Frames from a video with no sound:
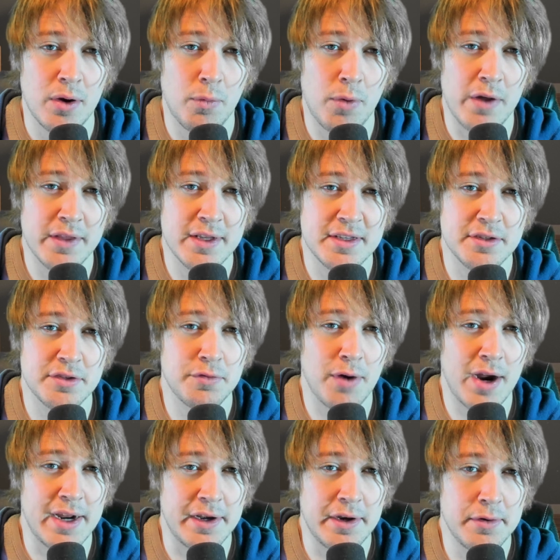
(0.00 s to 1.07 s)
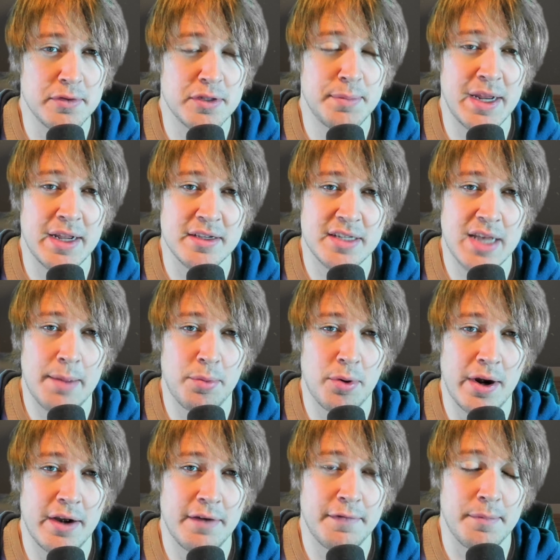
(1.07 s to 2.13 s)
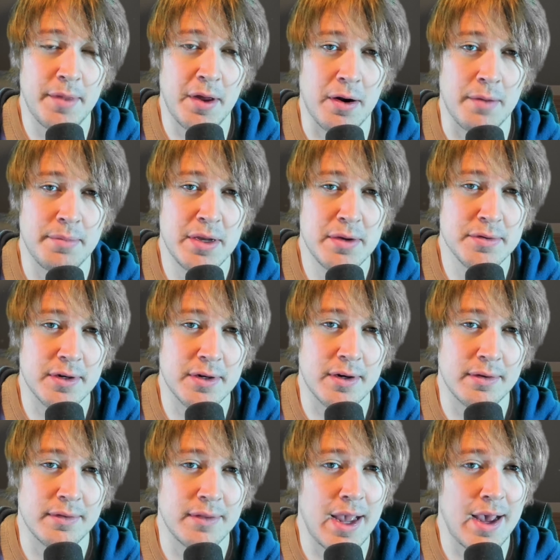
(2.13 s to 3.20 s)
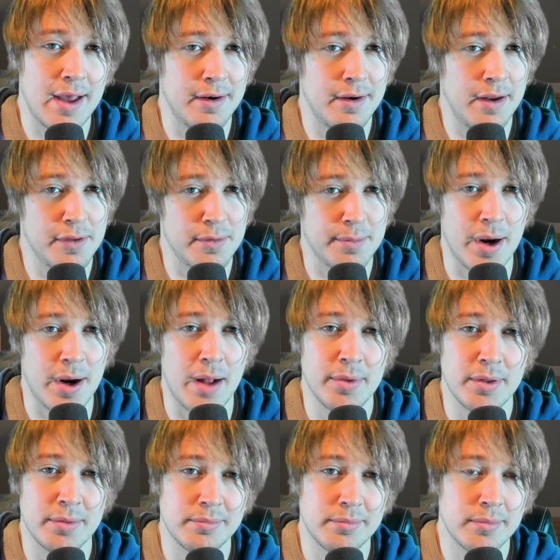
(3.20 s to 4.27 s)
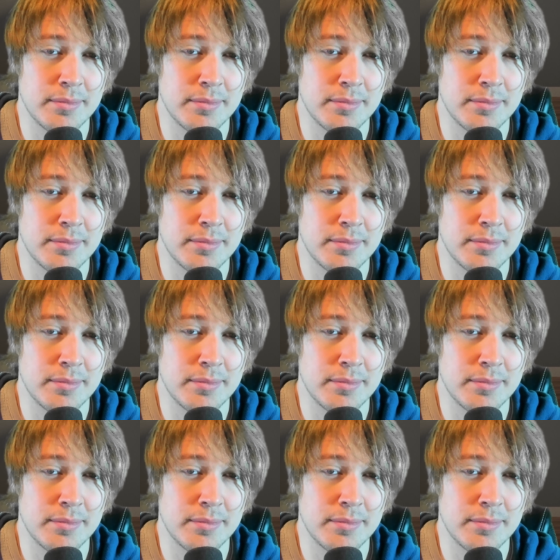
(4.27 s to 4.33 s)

While this is great news being separated from their abuser, they had another problem.